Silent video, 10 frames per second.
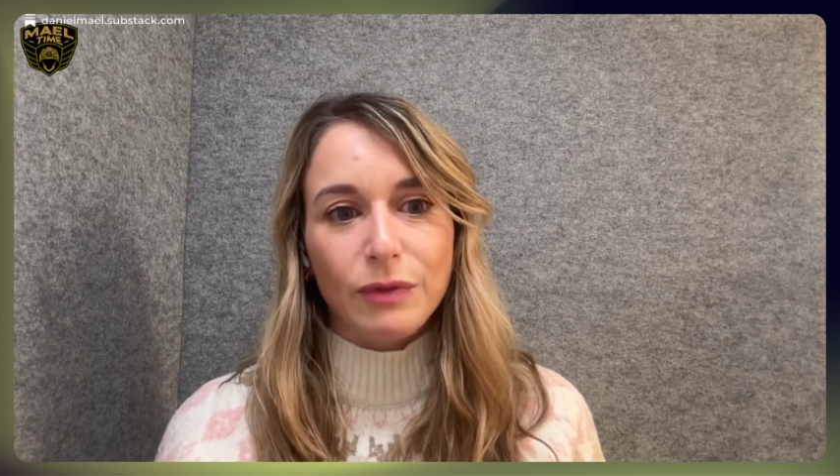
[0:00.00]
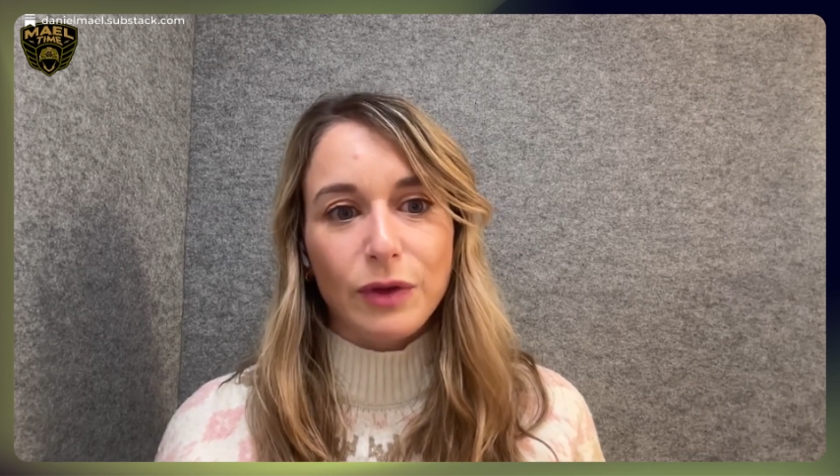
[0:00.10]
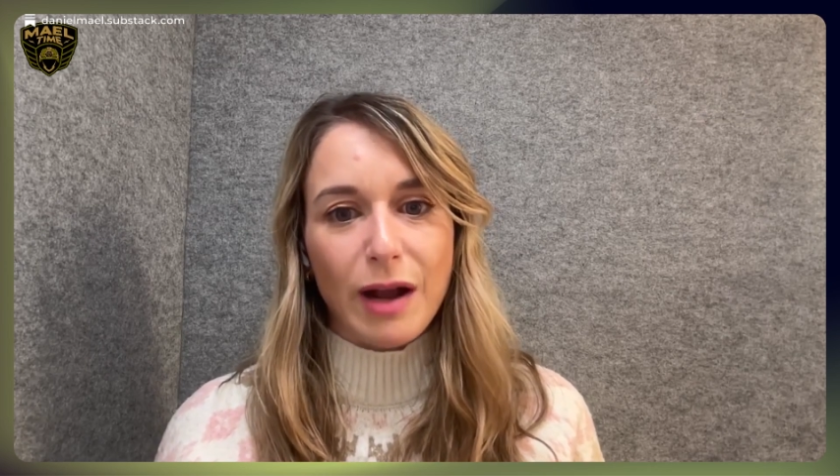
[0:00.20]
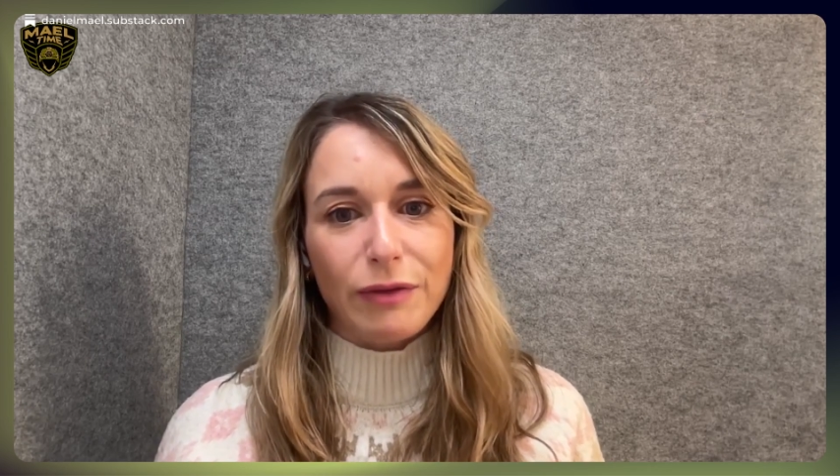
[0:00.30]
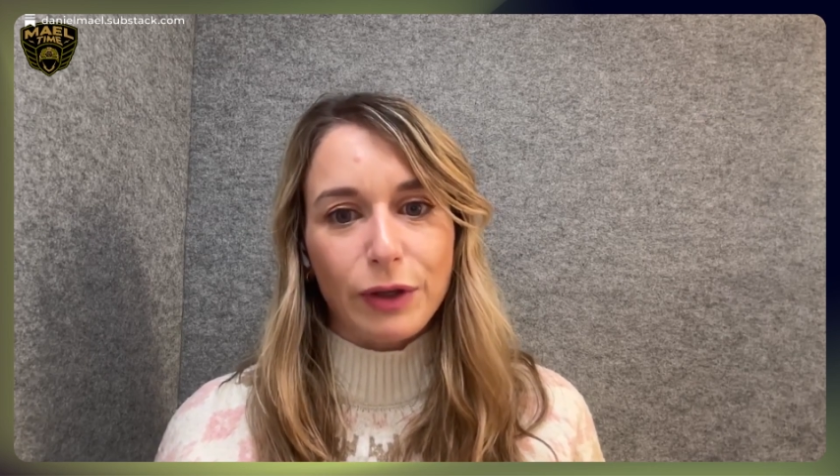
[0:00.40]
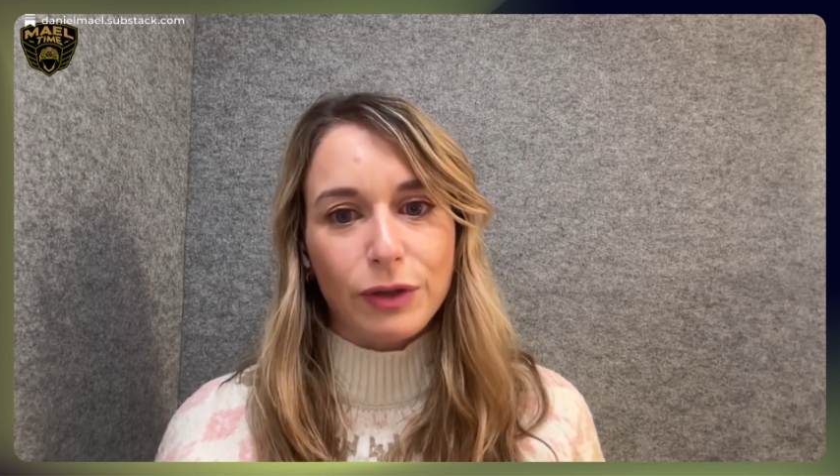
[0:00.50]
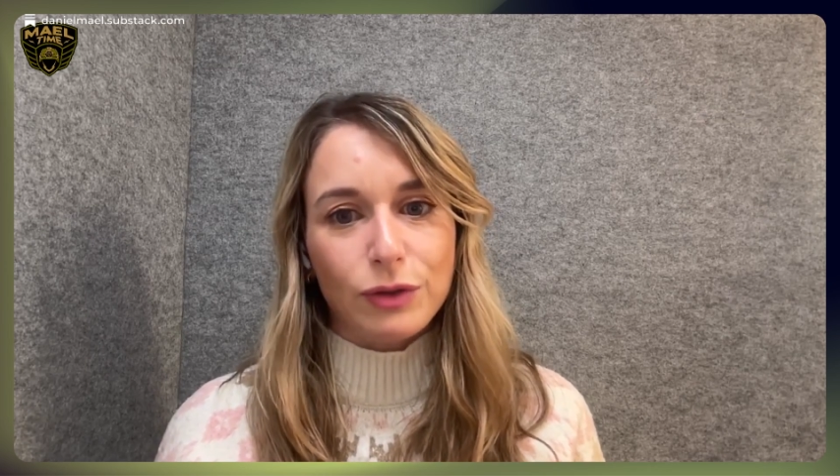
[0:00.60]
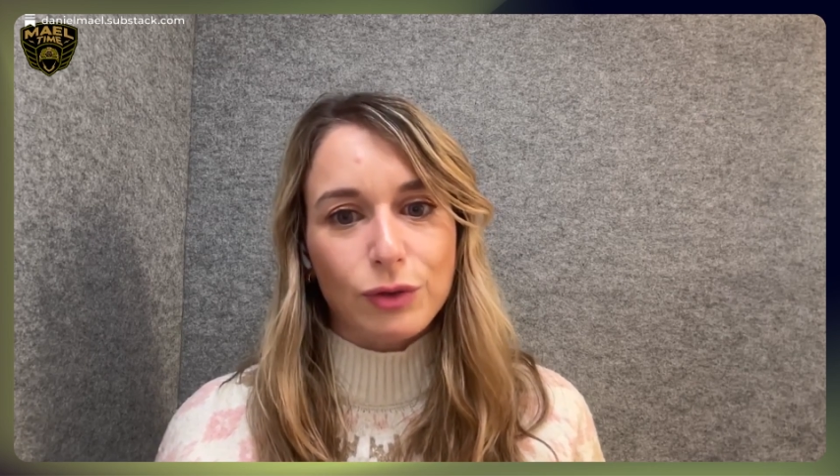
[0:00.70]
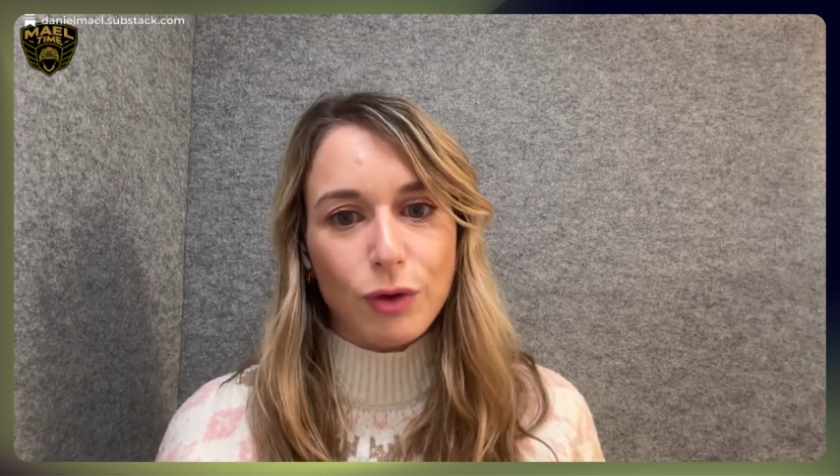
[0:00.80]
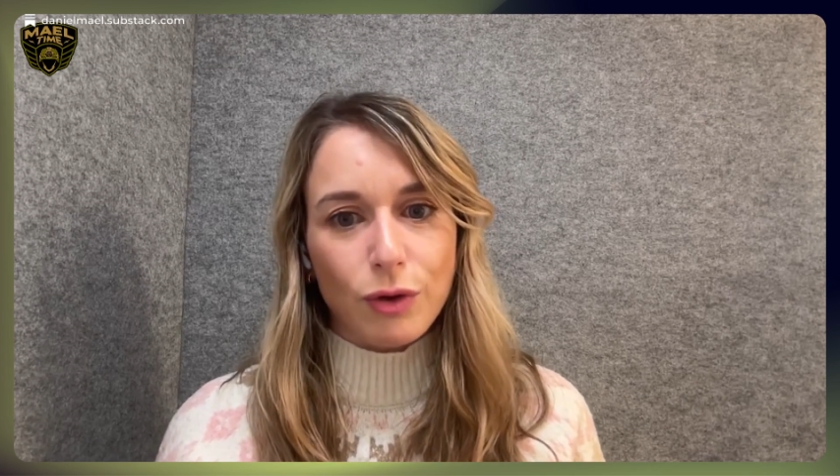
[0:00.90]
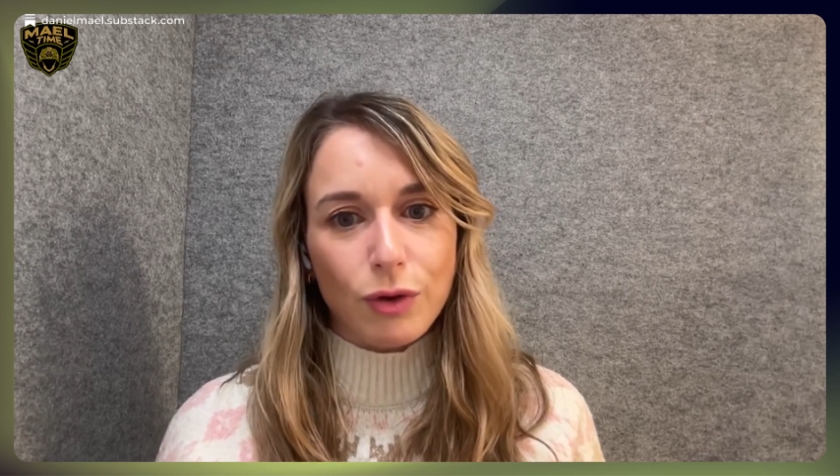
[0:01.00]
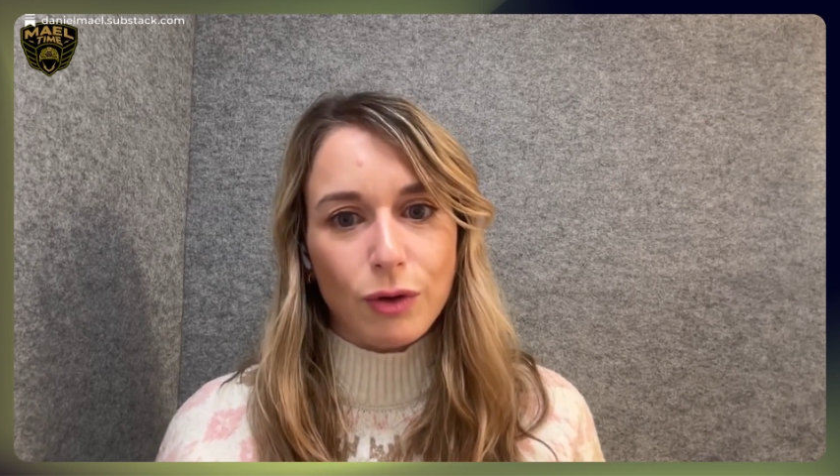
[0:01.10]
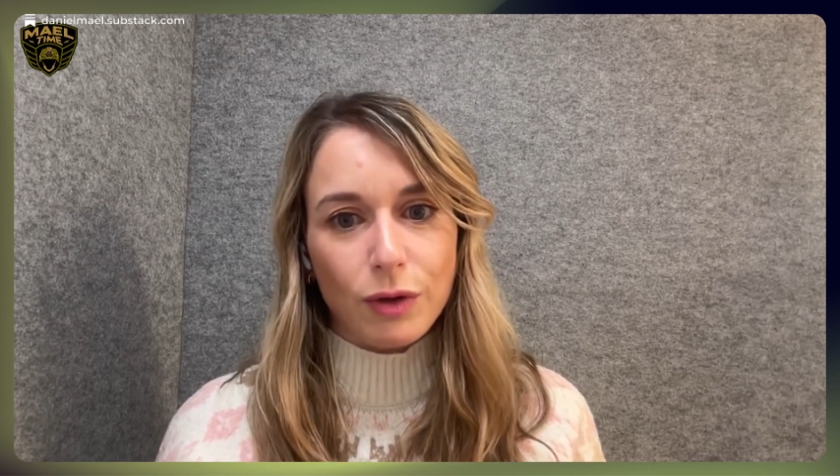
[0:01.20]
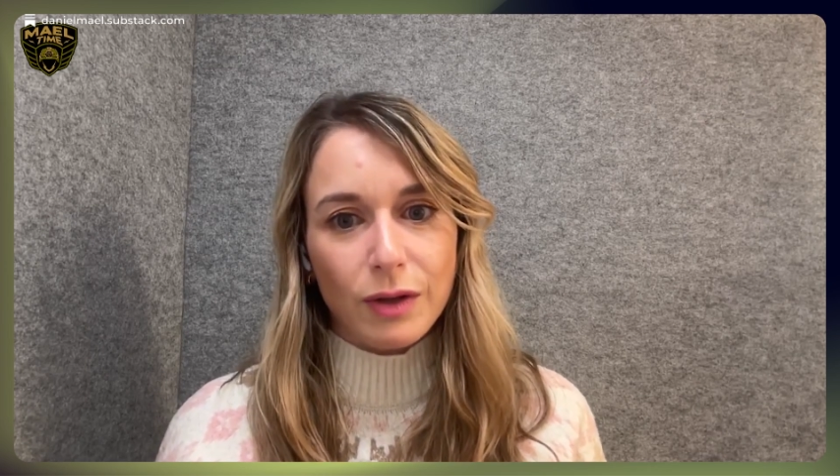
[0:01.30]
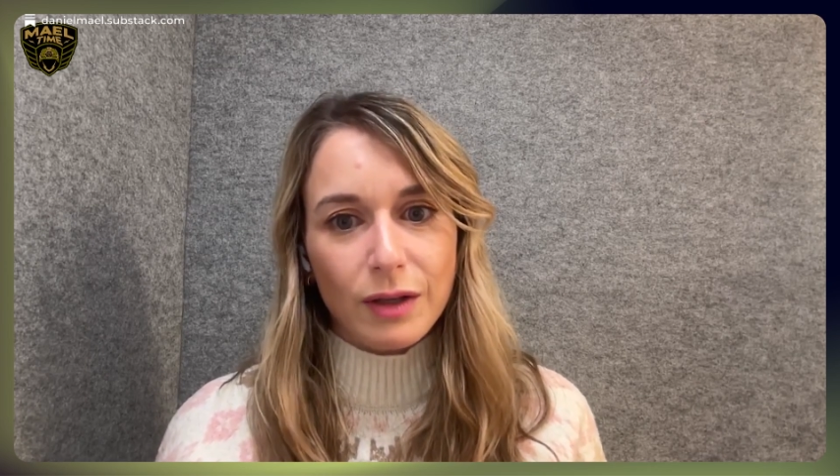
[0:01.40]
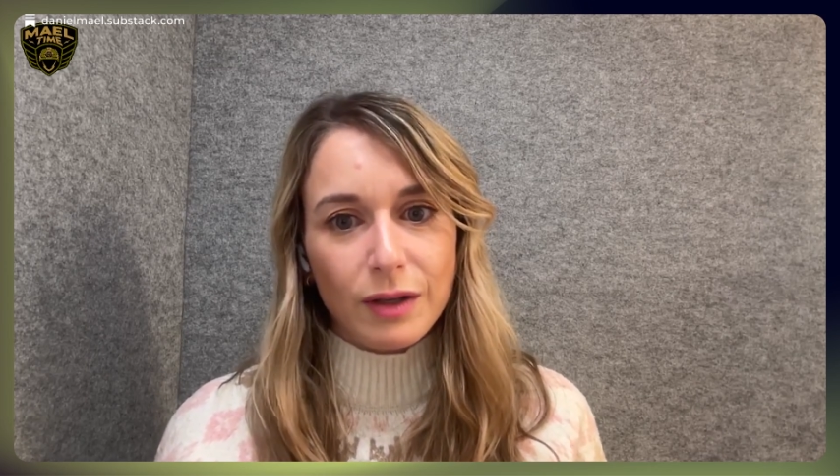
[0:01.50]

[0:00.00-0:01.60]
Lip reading: forever control